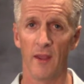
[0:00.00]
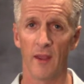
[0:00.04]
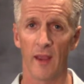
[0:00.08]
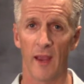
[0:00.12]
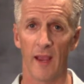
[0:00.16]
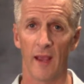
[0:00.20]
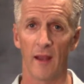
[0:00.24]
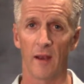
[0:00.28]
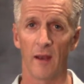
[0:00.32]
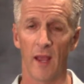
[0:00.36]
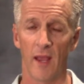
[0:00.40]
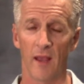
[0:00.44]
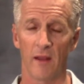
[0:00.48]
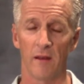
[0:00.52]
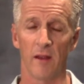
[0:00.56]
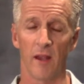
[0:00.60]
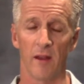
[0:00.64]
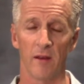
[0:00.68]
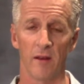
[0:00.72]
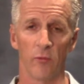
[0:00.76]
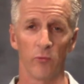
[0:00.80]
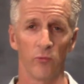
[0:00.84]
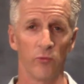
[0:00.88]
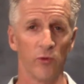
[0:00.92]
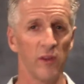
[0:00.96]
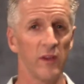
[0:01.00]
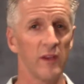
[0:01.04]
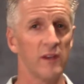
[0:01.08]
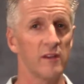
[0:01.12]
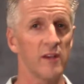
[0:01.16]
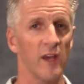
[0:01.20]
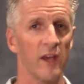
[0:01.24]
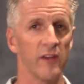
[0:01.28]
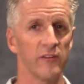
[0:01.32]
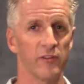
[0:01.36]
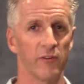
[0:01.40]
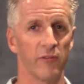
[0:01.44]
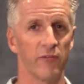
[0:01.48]
And it really
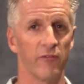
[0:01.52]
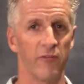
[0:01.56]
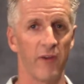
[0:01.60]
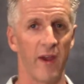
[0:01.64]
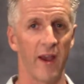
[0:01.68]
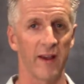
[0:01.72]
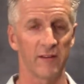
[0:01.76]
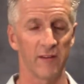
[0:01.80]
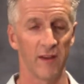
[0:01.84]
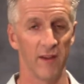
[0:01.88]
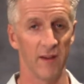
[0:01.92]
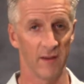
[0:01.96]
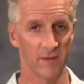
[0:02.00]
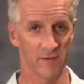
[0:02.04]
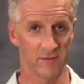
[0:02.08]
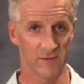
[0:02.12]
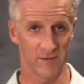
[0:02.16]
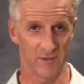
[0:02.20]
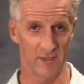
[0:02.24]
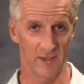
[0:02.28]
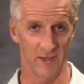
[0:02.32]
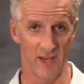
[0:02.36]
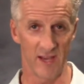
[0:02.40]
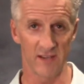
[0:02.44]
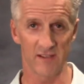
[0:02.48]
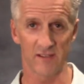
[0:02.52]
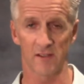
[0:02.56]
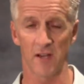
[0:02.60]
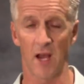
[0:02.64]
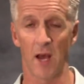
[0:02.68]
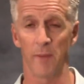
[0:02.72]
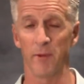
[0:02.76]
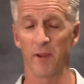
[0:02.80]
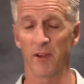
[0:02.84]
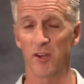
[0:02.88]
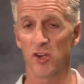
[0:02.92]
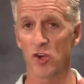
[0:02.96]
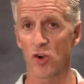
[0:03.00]
does affect today's
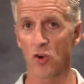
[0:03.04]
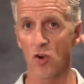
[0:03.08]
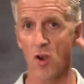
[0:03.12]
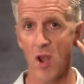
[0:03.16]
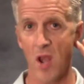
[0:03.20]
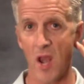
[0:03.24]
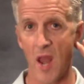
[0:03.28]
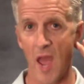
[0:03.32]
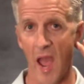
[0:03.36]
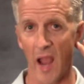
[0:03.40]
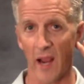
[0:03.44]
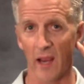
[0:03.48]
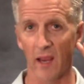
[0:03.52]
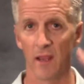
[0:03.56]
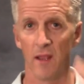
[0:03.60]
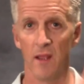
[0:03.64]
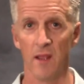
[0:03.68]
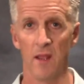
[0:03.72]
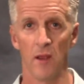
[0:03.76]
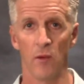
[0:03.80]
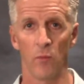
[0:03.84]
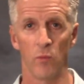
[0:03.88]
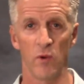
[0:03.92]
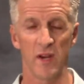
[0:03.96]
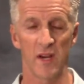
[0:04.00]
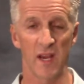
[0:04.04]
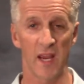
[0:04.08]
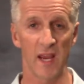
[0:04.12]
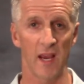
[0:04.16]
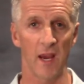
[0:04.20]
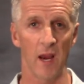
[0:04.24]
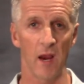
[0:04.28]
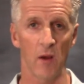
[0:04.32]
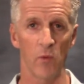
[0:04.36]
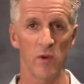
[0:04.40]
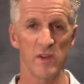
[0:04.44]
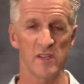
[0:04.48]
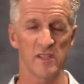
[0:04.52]
topic, your neck.
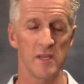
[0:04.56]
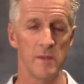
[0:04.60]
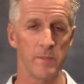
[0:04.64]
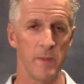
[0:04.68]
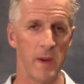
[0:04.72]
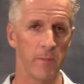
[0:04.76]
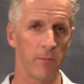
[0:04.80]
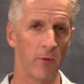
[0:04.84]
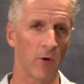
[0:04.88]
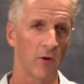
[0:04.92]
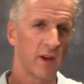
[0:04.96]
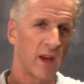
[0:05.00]
We see people